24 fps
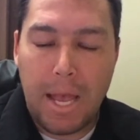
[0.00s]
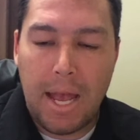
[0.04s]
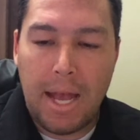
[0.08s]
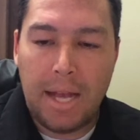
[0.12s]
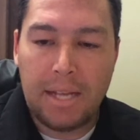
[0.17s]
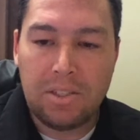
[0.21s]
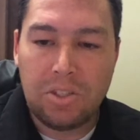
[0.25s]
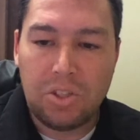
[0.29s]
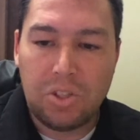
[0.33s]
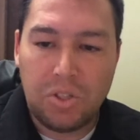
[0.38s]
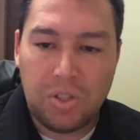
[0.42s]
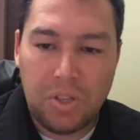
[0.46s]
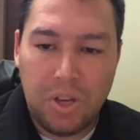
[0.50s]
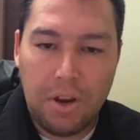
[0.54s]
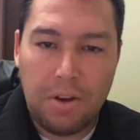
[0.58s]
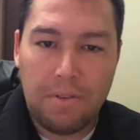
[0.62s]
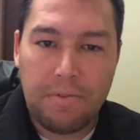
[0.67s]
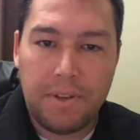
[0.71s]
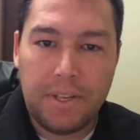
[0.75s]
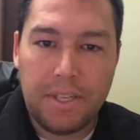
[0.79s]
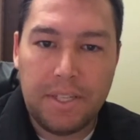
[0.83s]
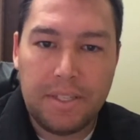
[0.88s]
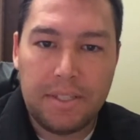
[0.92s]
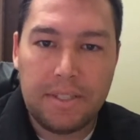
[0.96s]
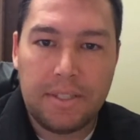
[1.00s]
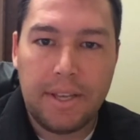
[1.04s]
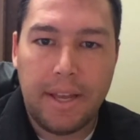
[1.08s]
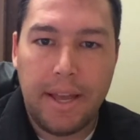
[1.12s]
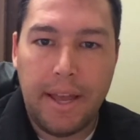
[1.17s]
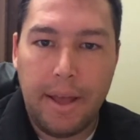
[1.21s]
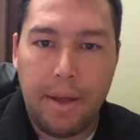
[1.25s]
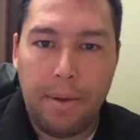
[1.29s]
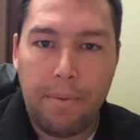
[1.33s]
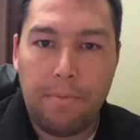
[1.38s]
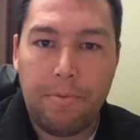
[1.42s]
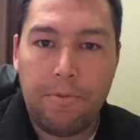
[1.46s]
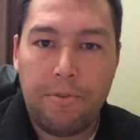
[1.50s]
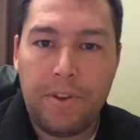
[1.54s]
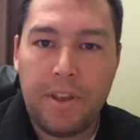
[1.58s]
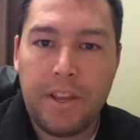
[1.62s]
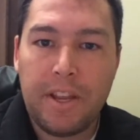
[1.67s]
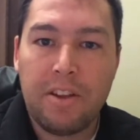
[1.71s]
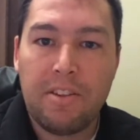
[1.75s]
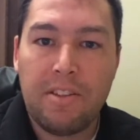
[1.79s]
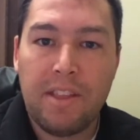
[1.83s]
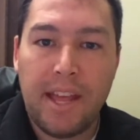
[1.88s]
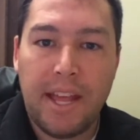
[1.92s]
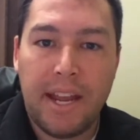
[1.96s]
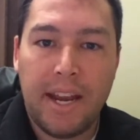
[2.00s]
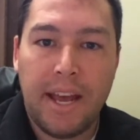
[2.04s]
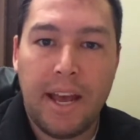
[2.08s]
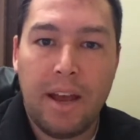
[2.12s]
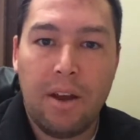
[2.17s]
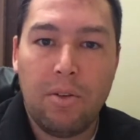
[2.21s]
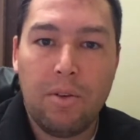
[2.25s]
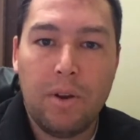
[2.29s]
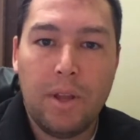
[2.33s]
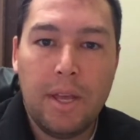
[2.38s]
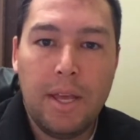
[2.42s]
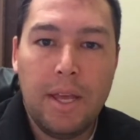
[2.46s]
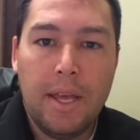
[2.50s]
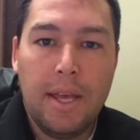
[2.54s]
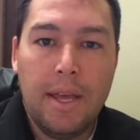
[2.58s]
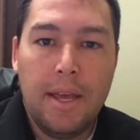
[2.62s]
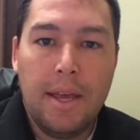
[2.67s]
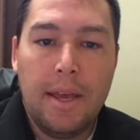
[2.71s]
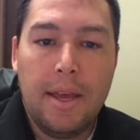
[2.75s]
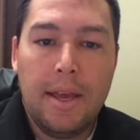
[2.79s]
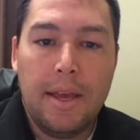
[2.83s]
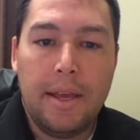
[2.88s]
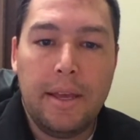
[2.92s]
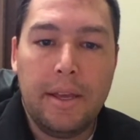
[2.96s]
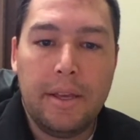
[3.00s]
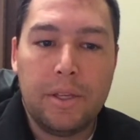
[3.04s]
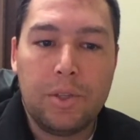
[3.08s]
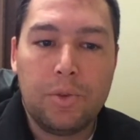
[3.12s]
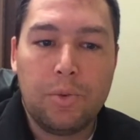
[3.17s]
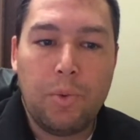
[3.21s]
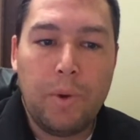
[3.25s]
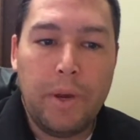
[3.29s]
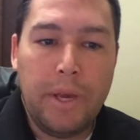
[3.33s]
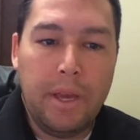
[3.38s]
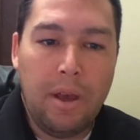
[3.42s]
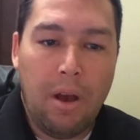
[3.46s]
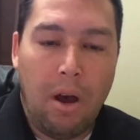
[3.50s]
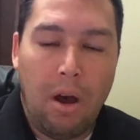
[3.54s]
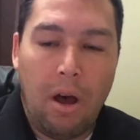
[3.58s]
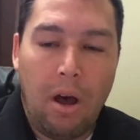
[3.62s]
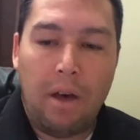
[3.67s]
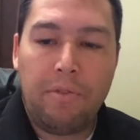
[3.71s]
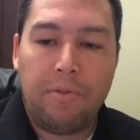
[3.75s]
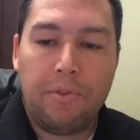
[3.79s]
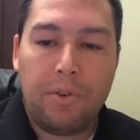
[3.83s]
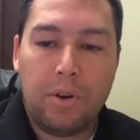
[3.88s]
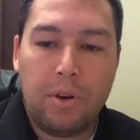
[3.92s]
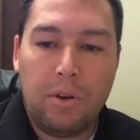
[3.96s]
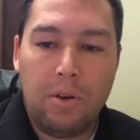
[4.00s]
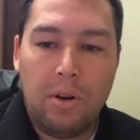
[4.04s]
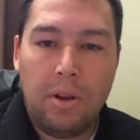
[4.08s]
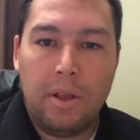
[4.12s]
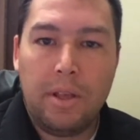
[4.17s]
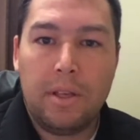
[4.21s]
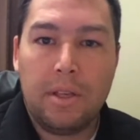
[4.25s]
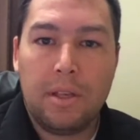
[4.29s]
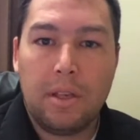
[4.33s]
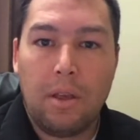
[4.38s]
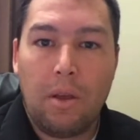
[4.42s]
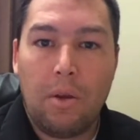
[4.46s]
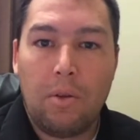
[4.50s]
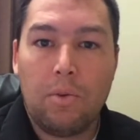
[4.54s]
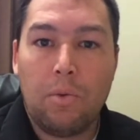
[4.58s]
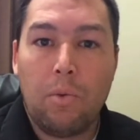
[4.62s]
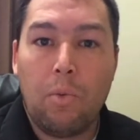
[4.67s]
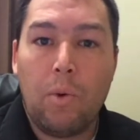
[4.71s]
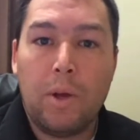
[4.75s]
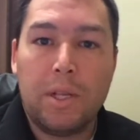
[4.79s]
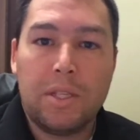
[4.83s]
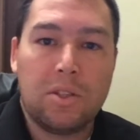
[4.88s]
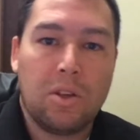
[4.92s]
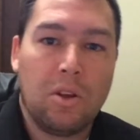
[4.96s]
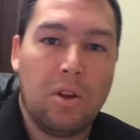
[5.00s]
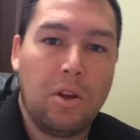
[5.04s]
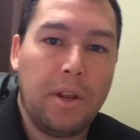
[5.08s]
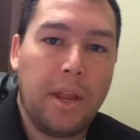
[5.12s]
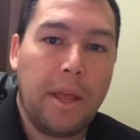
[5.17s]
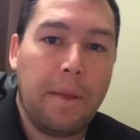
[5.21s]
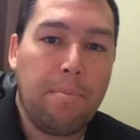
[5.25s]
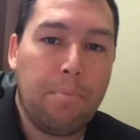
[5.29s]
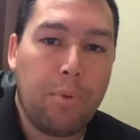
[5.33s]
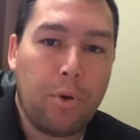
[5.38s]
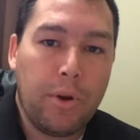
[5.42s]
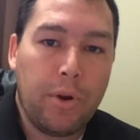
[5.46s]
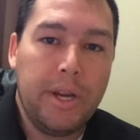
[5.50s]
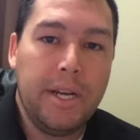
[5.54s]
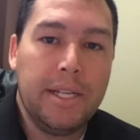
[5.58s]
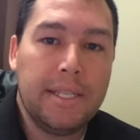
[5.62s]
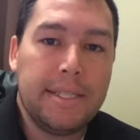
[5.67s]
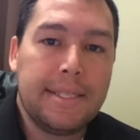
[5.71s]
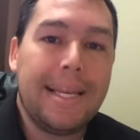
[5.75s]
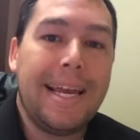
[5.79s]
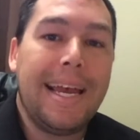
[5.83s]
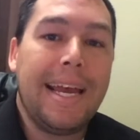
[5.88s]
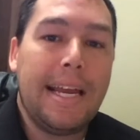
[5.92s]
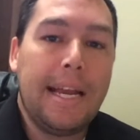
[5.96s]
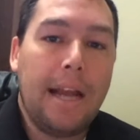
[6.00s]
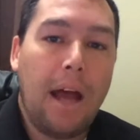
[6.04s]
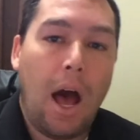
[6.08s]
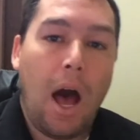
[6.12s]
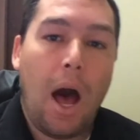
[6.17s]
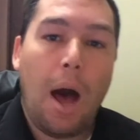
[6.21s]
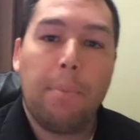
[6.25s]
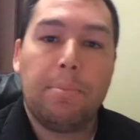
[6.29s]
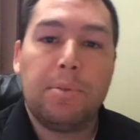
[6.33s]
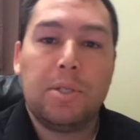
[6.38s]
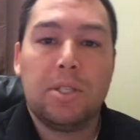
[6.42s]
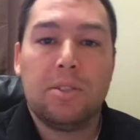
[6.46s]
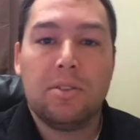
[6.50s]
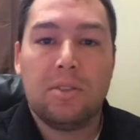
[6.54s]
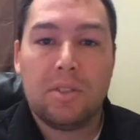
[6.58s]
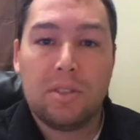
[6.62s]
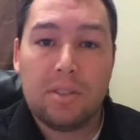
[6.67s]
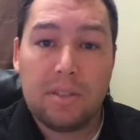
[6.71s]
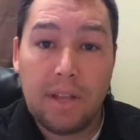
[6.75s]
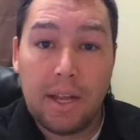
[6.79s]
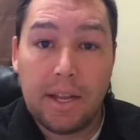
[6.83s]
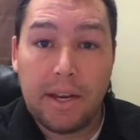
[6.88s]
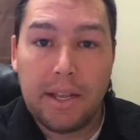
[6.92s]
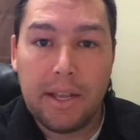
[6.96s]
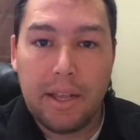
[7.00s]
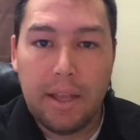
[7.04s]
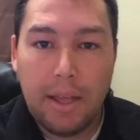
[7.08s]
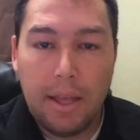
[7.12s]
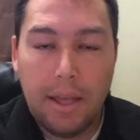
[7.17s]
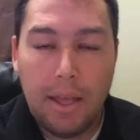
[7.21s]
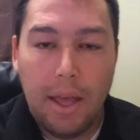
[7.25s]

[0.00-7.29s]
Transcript: service to help figure that out is we offer what's called a pre-design option study.